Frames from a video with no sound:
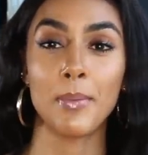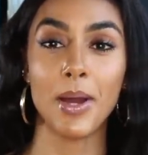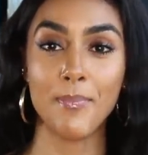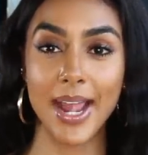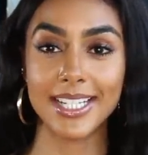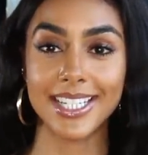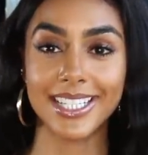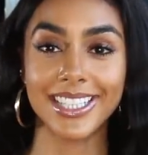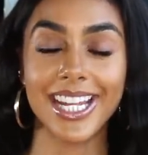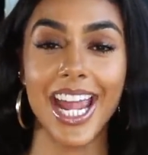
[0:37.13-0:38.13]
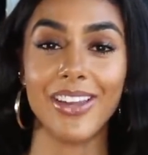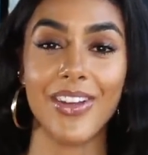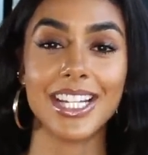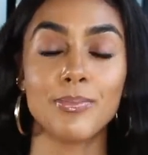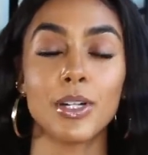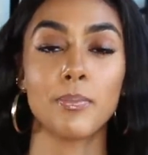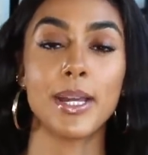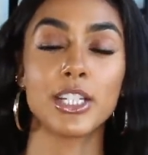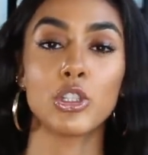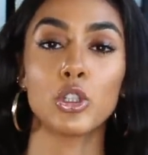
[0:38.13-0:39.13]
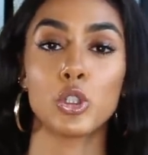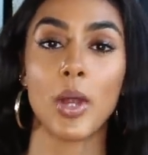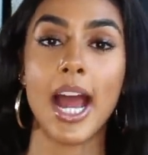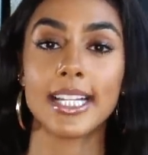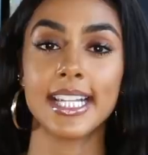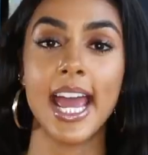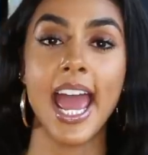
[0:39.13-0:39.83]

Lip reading: but basically a Facebook pixel tracks